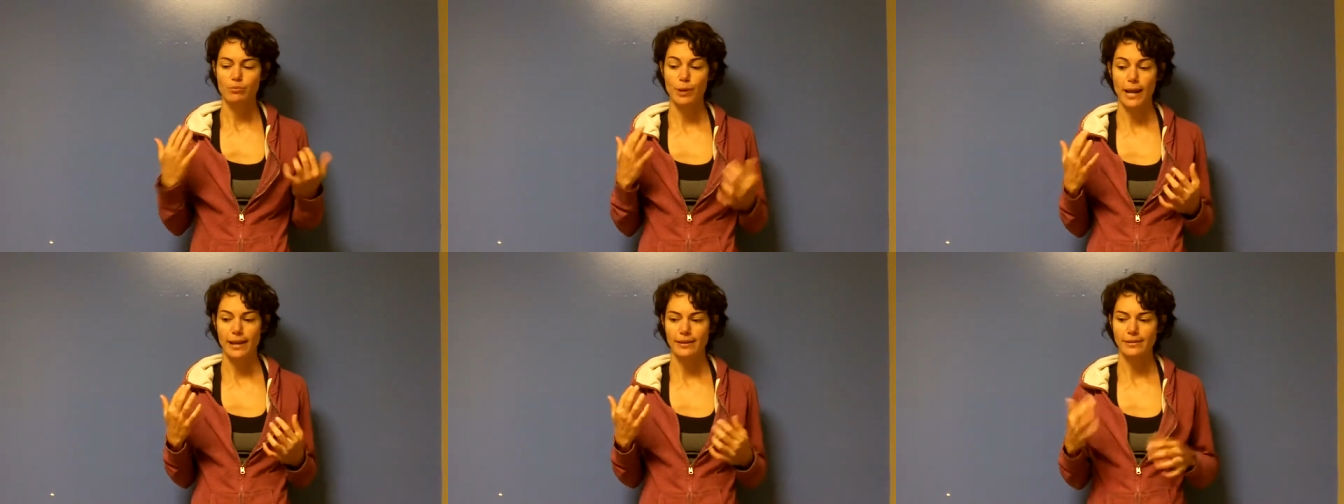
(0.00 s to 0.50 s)

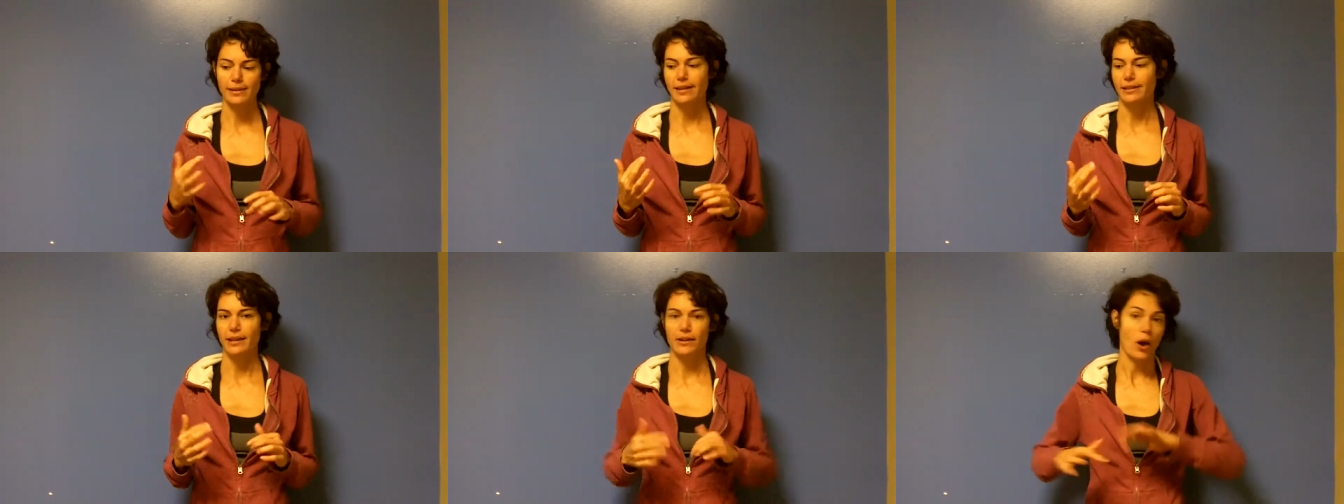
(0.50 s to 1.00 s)
brace,
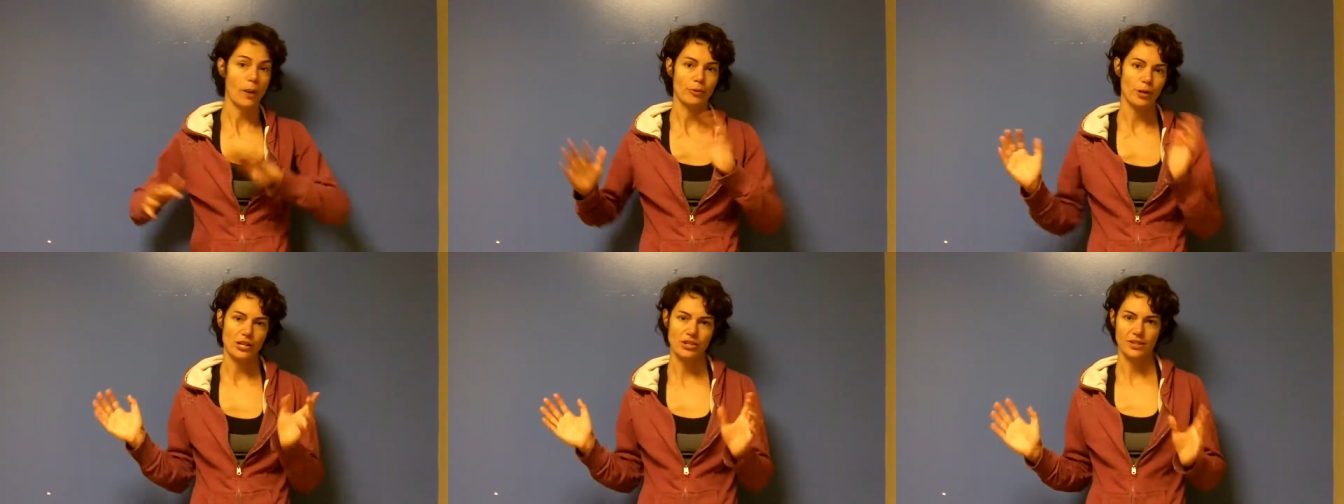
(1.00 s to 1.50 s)
and then
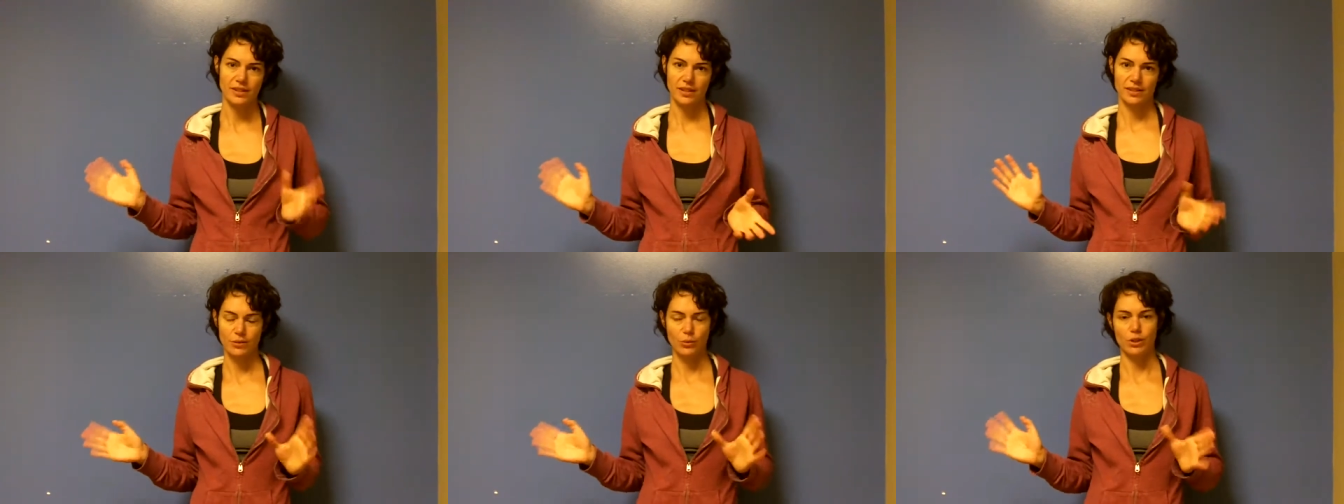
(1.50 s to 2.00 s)
operations
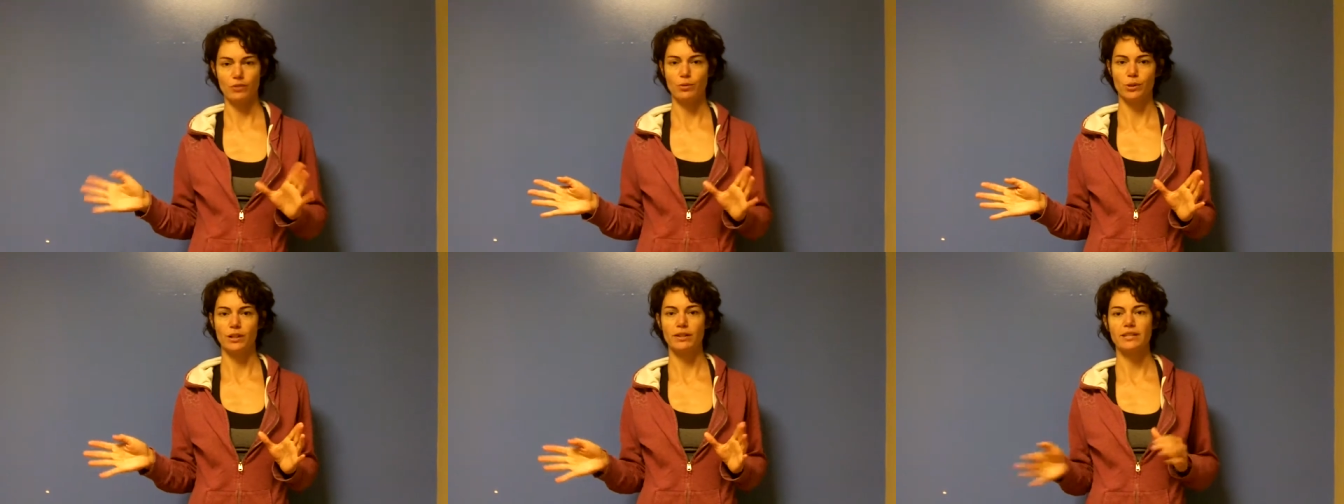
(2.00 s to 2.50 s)
because it wouldn't have
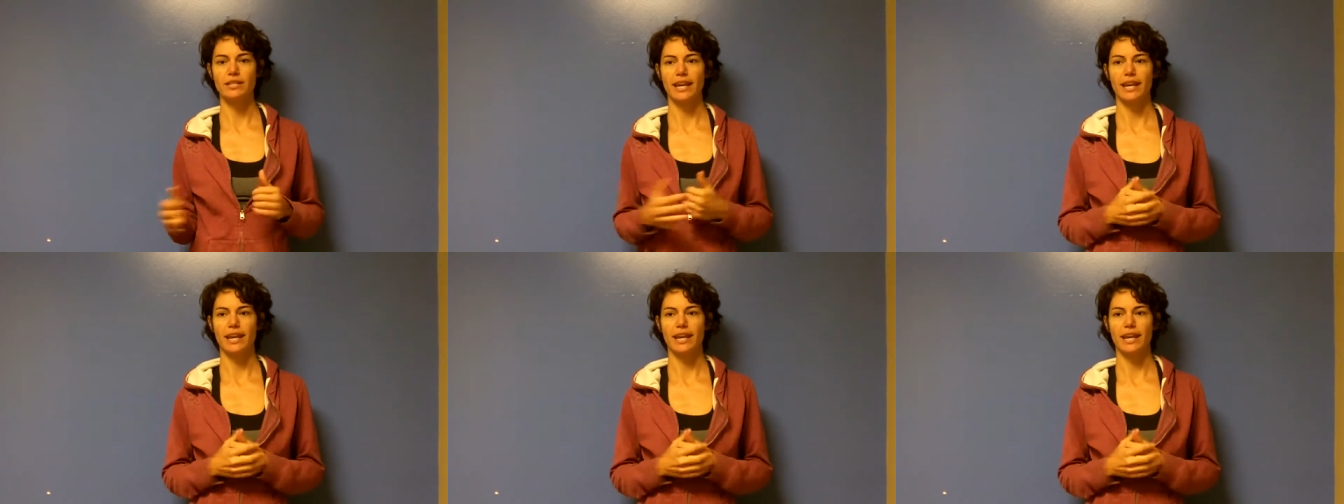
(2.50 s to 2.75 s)
worked.